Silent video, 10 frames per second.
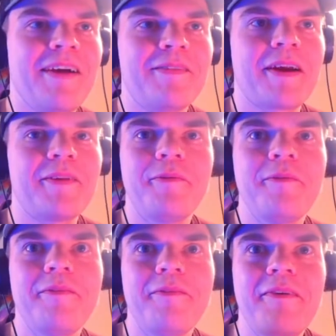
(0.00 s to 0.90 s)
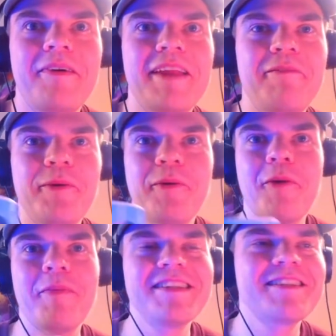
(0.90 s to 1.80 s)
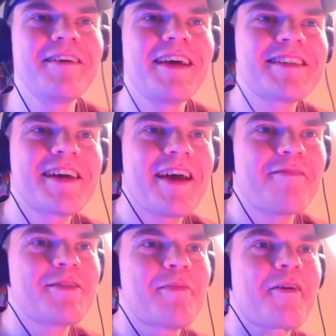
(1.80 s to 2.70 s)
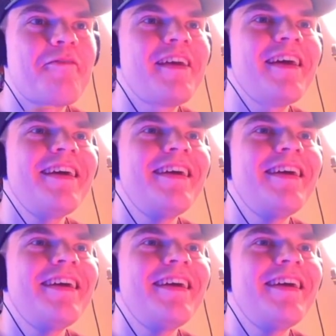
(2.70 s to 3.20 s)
Try to read a few comments as I have some coffee.